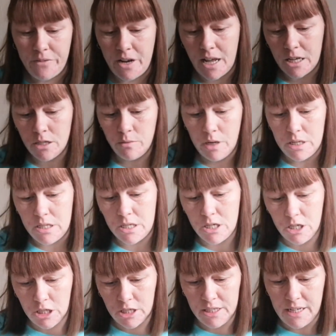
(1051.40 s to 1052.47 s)
The next one I
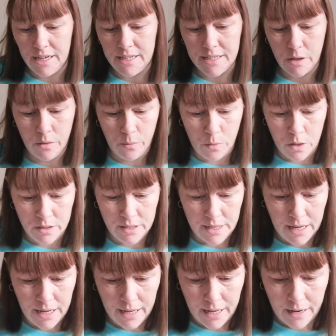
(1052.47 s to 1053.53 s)
started was
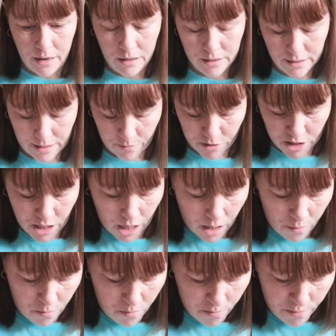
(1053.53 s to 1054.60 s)
in
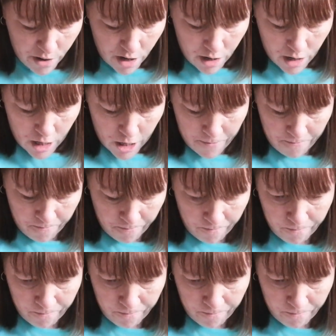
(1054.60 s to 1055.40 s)
September.